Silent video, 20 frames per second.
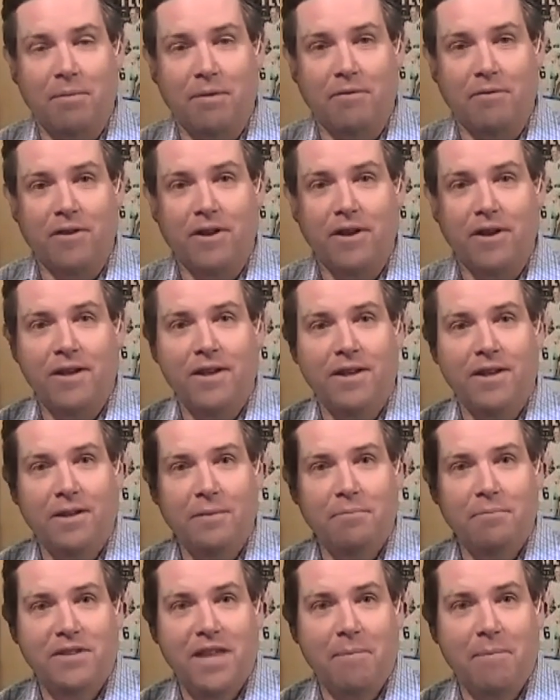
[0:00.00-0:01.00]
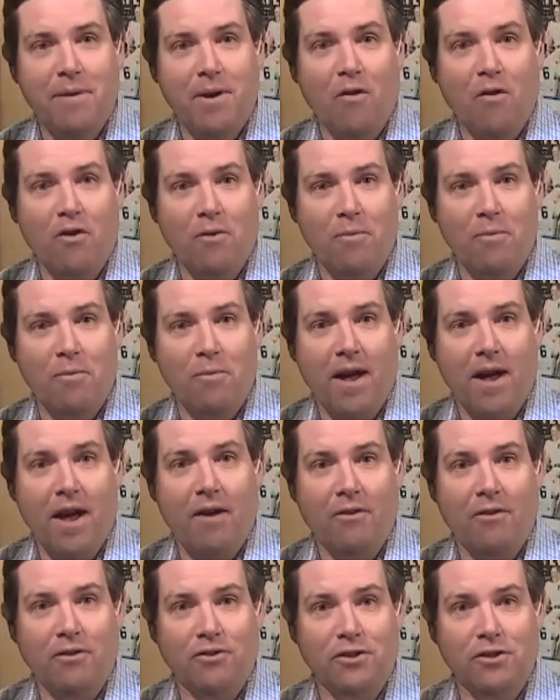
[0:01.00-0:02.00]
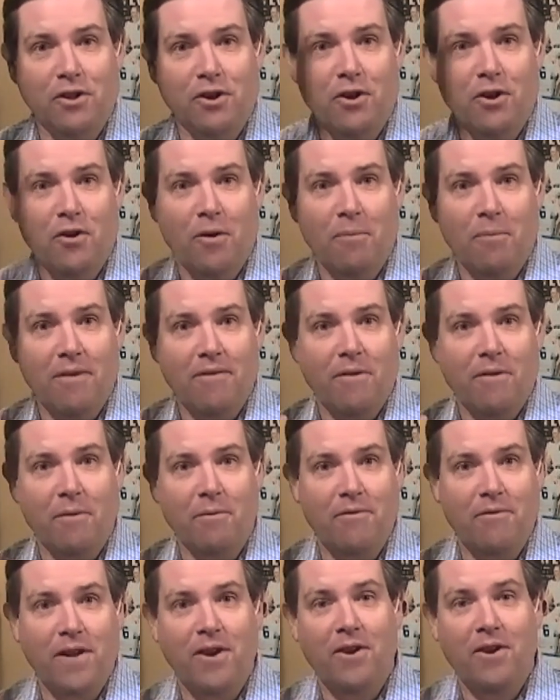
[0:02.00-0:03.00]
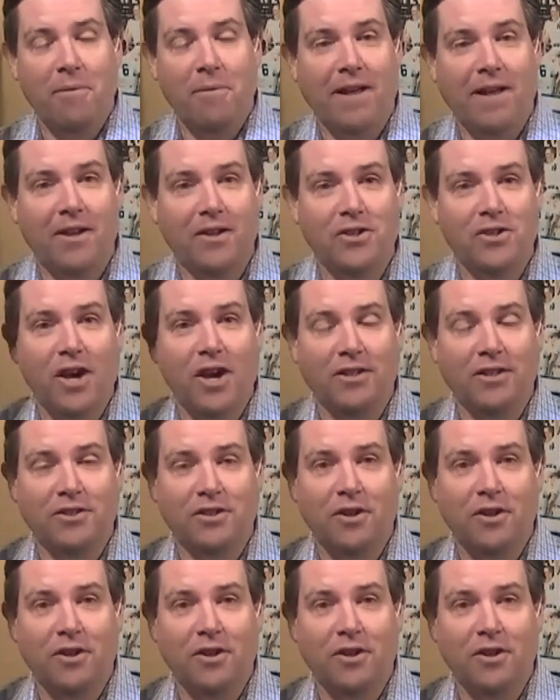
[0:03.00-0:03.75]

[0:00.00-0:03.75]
of taping over to my Islanders logo on my phone finger to make it a Giants